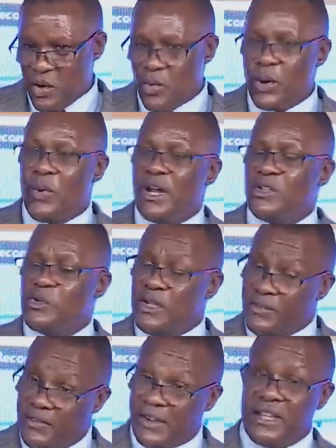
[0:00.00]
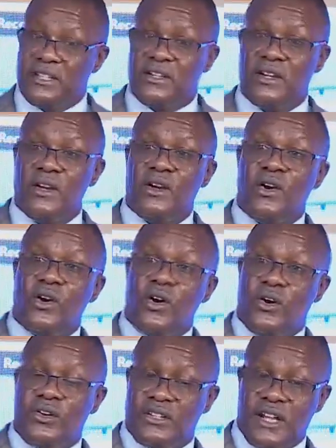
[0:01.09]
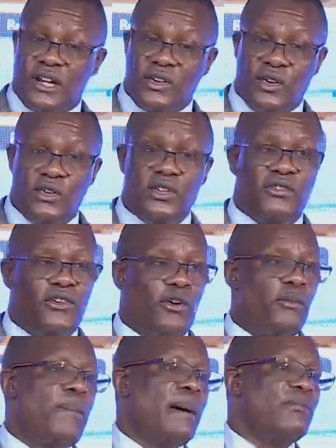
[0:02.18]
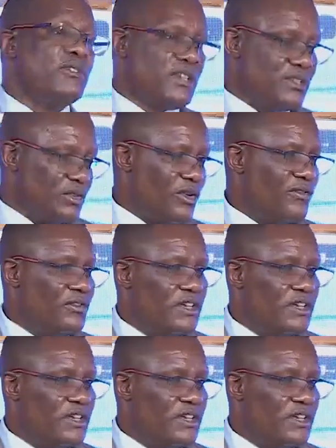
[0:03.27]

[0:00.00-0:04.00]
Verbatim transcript: We want to leverage on technology for purposes of